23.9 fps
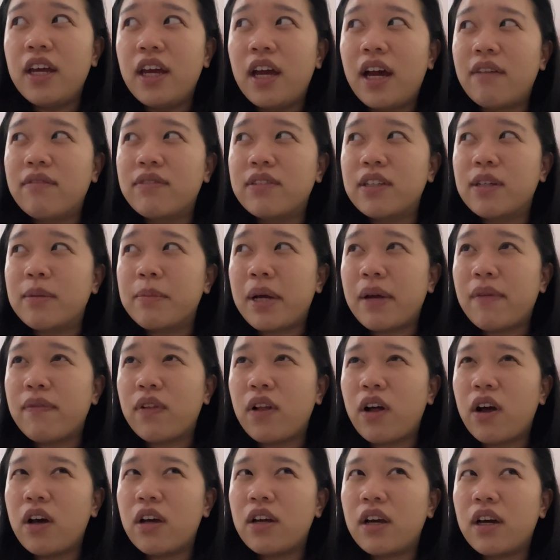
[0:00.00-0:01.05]
have seen my
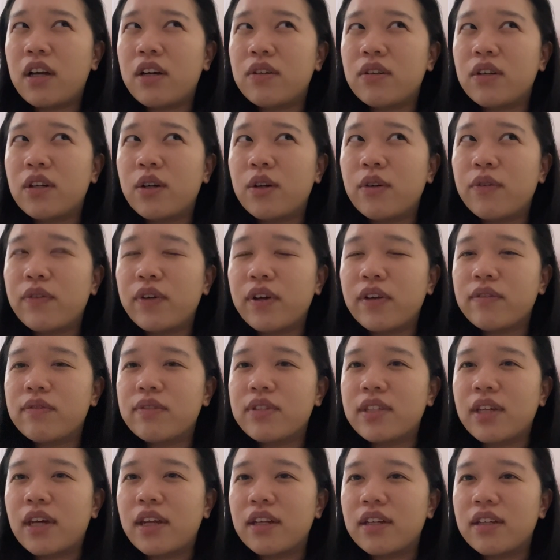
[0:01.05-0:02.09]
vlog, I don't know if I've
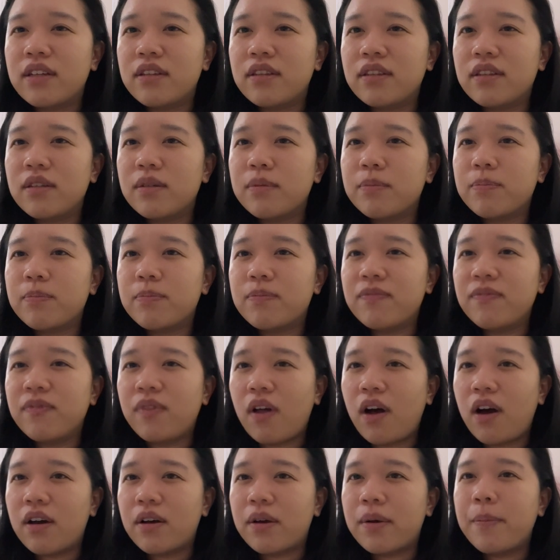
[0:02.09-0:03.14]
said it in the
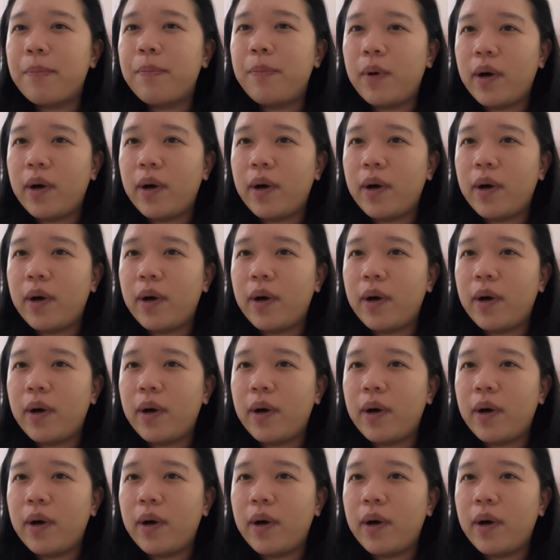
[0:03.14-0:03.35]
vlog,